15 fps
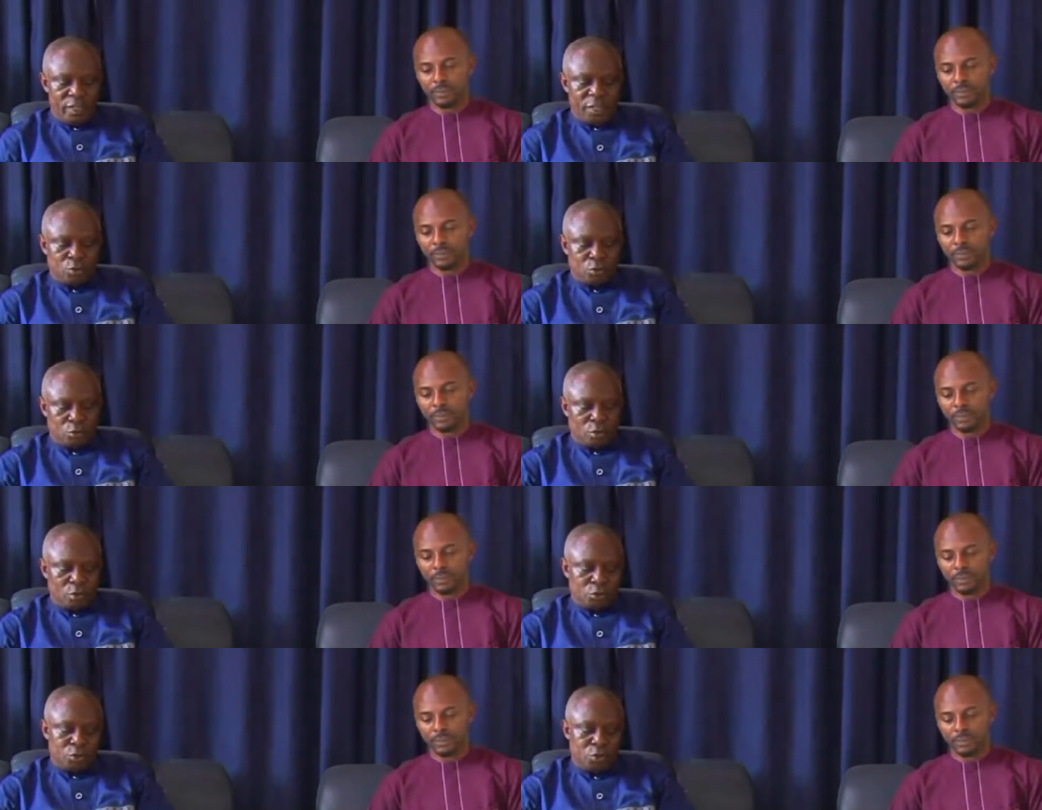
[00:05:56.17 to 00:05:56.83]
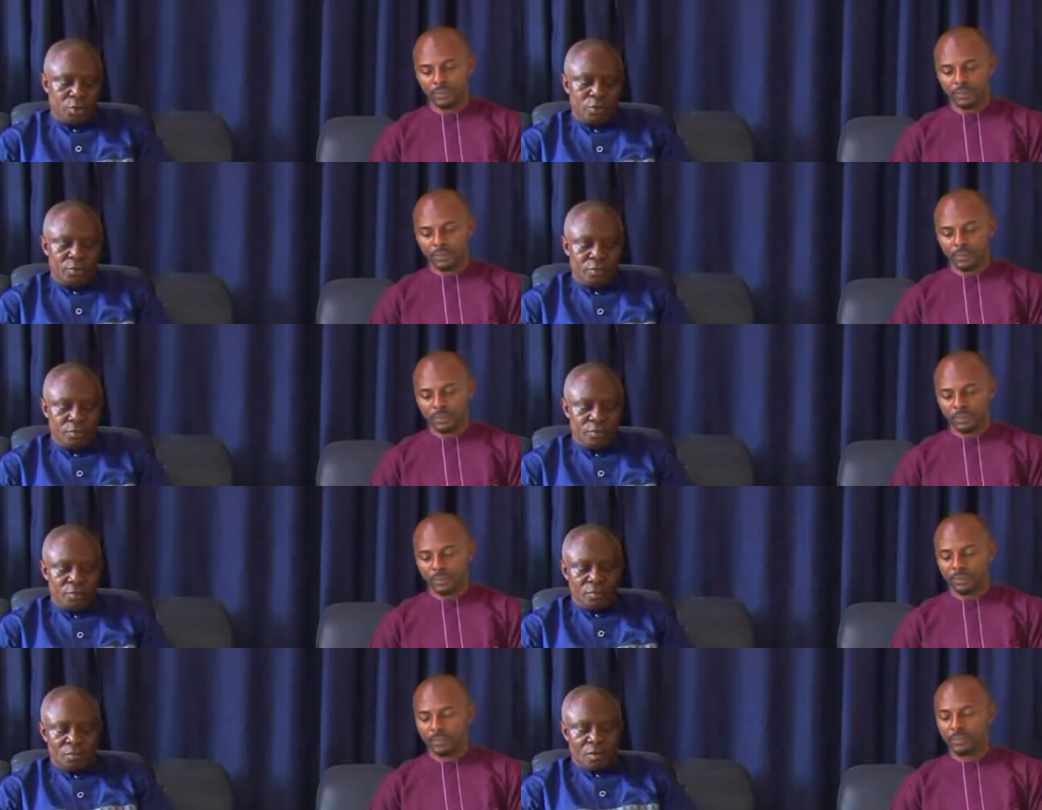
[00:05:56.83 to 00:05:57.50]

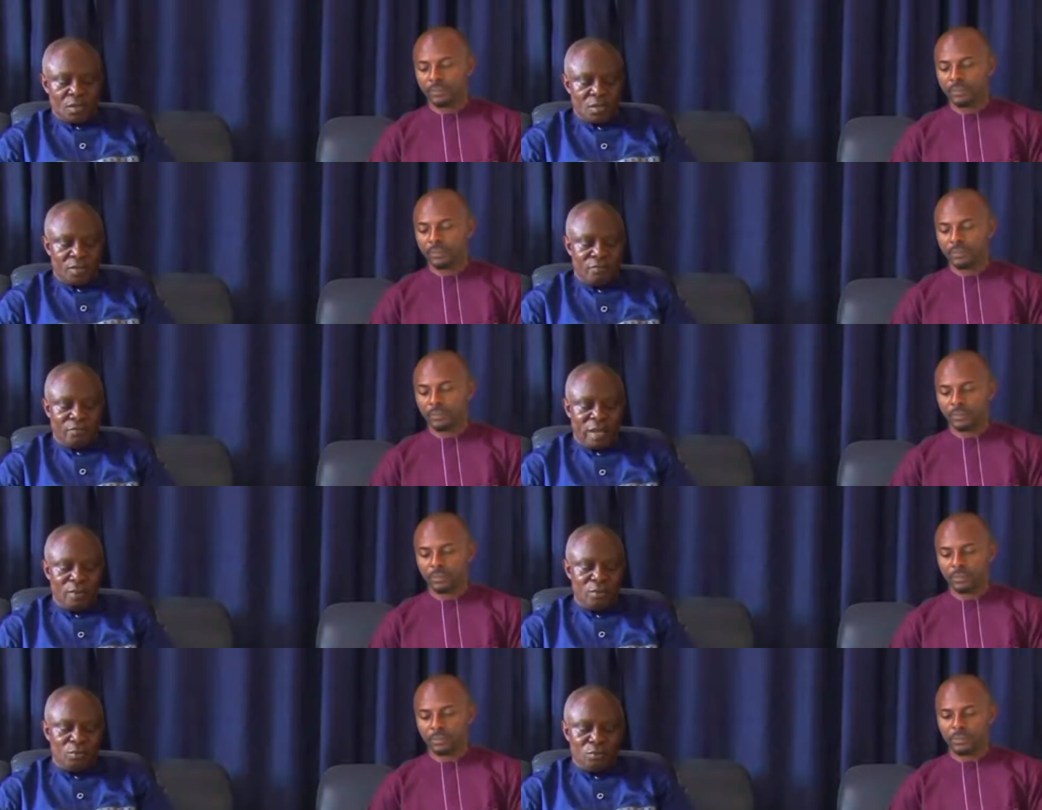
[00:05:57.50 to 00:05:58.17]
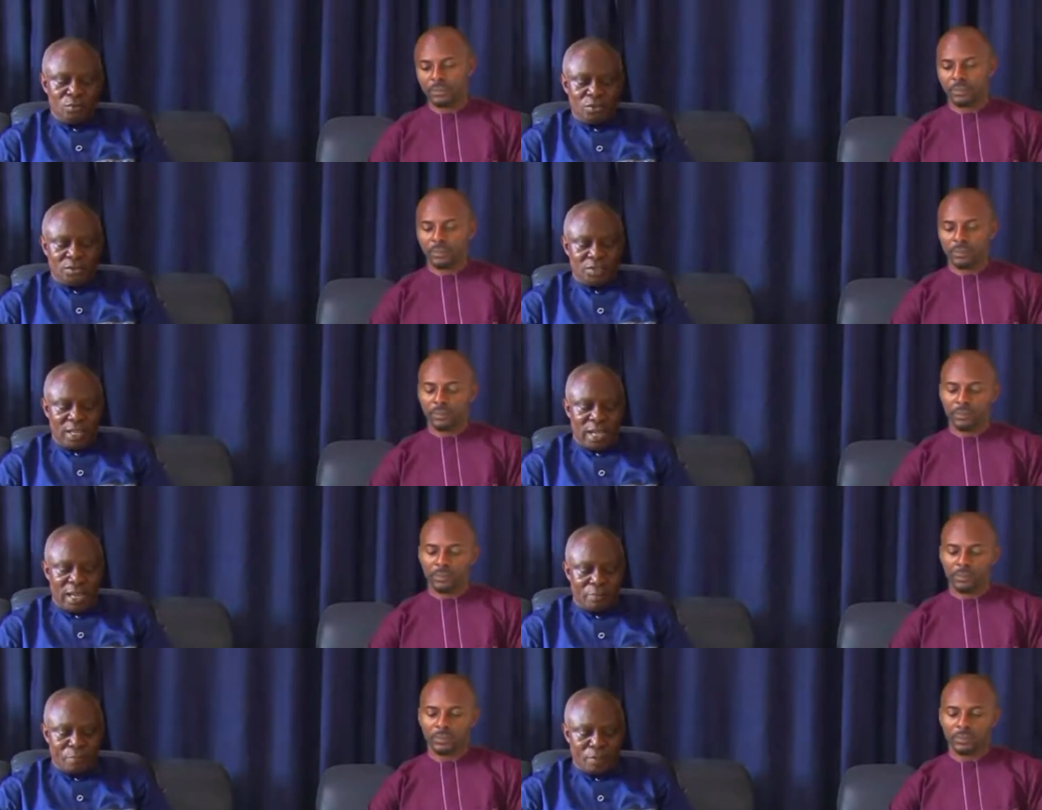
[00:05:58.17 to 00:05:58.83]
Speaker 1: Introduction
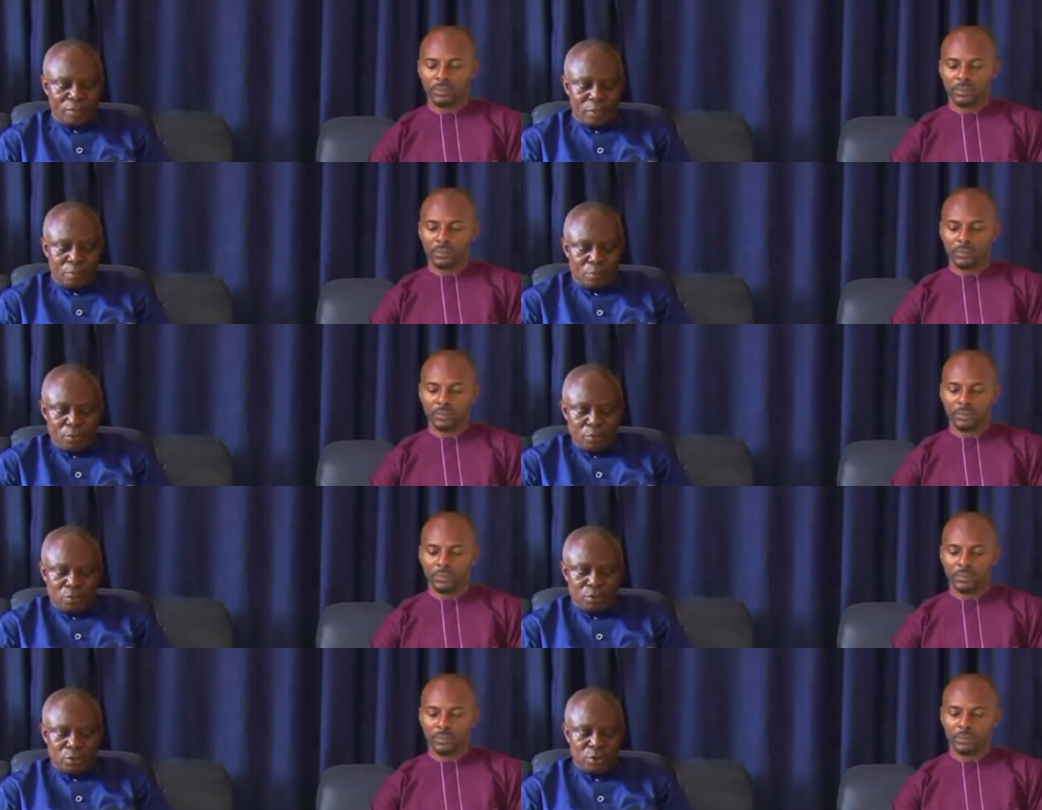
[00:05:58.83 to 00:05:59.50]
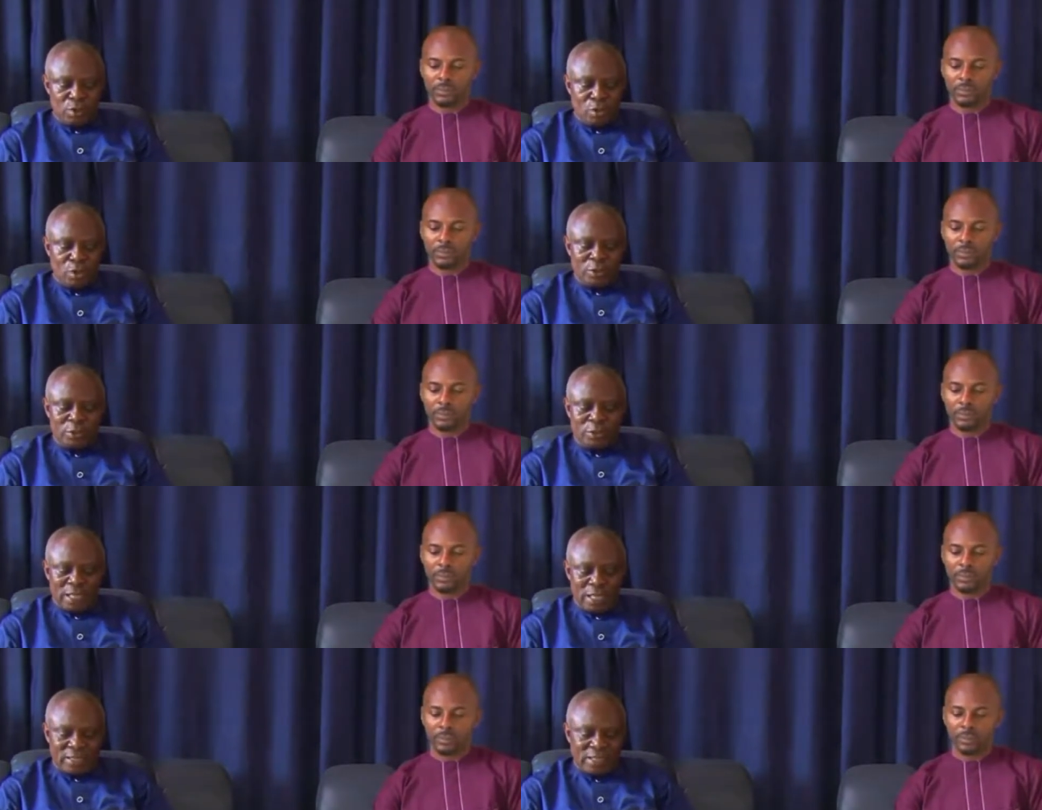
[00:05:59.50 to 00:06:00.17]
Values are principles
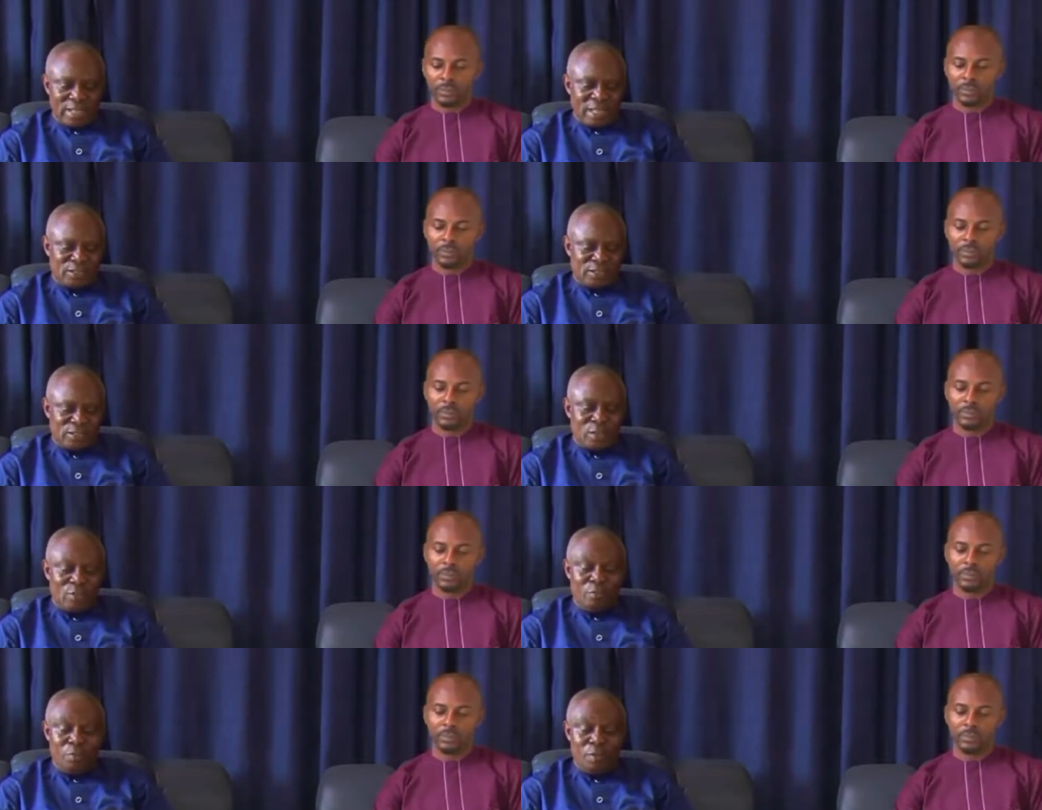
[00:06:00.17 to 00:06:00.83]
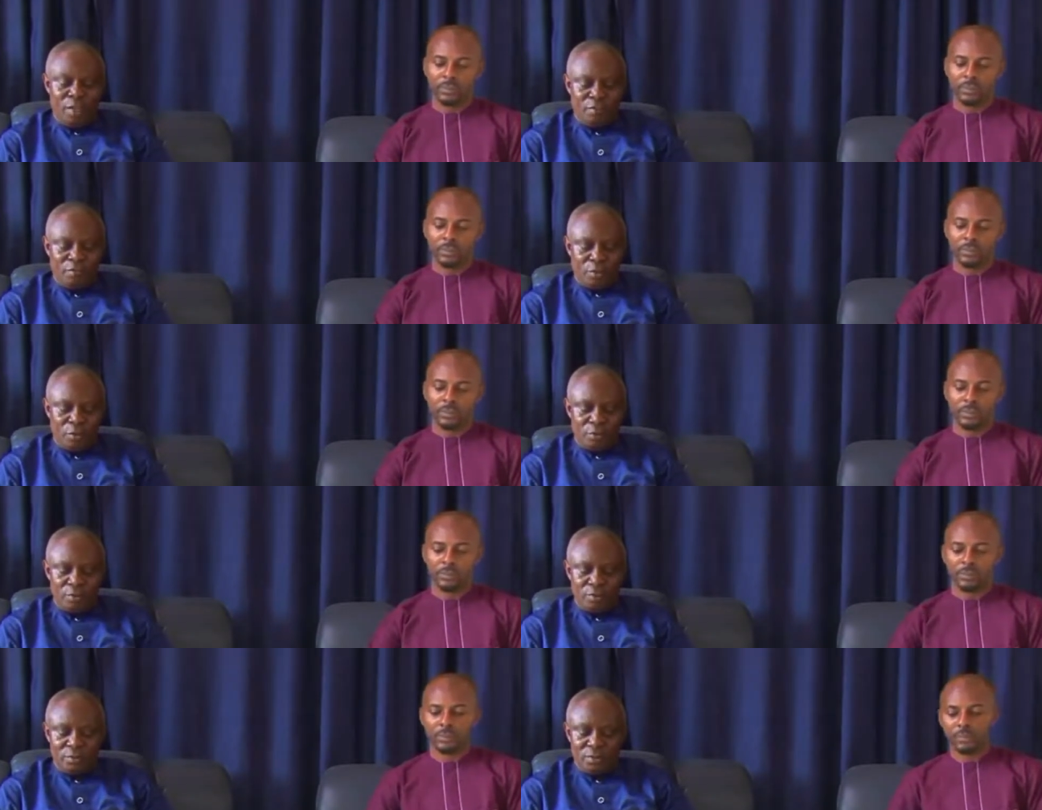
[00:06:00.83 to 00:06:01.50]
or standards of
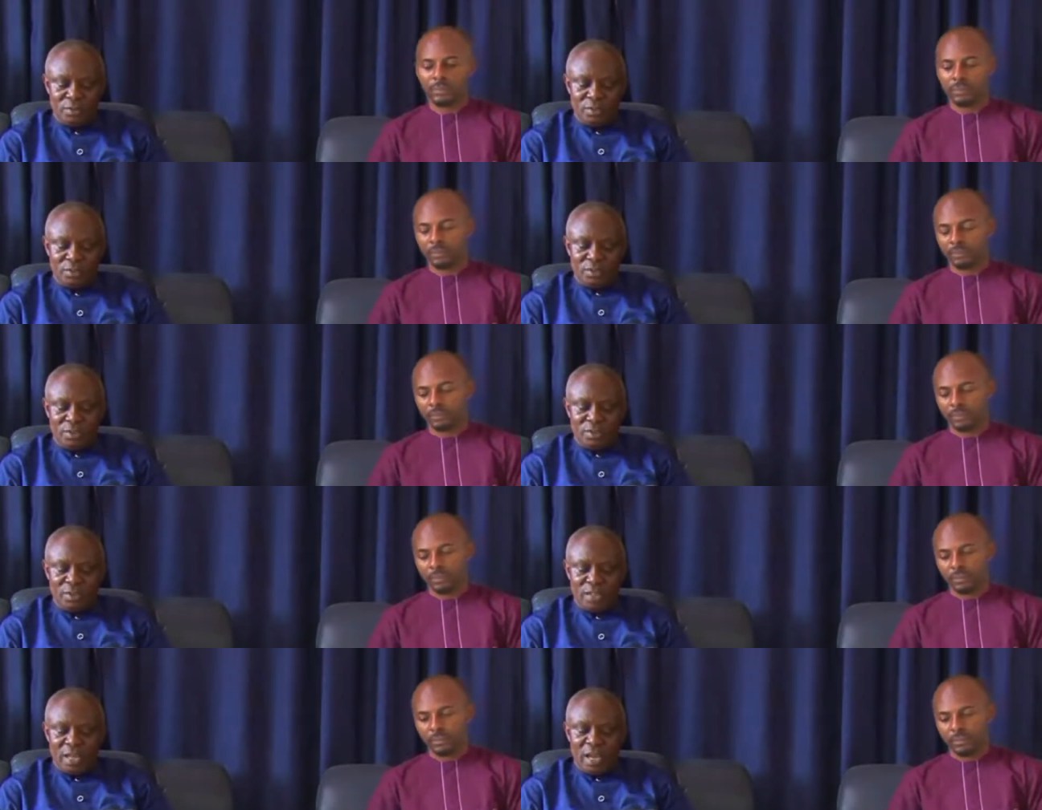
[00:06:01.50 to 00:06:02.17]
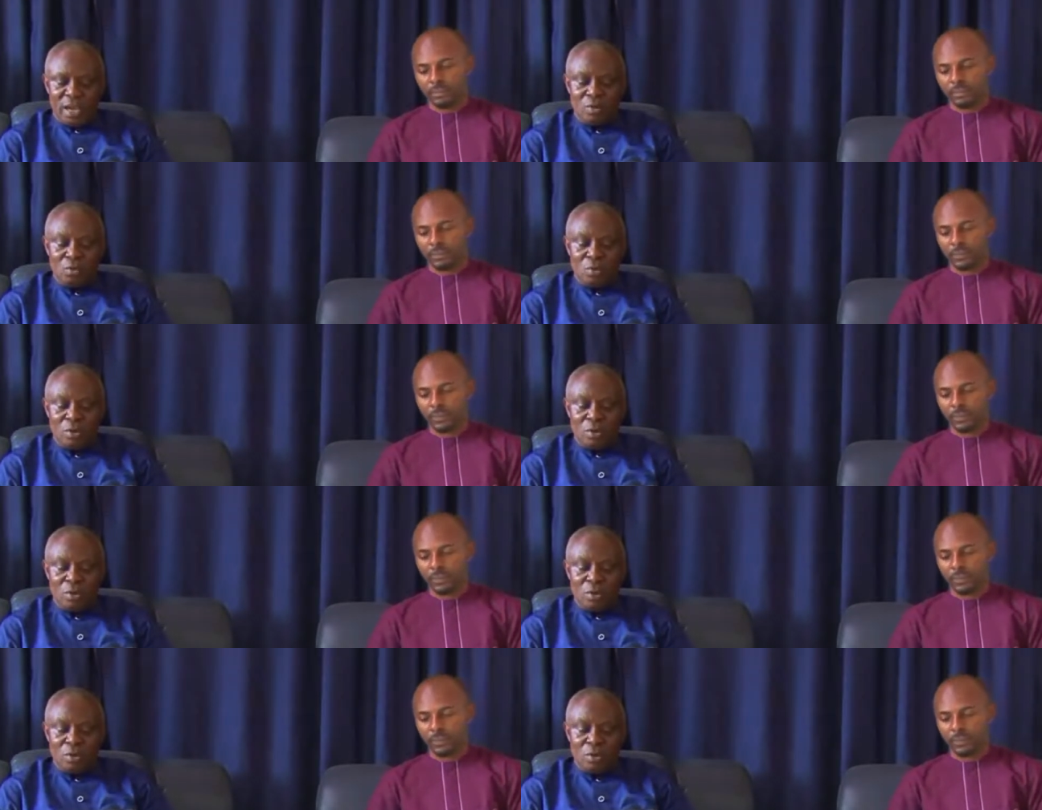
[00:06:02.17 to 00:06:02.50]
behavior they are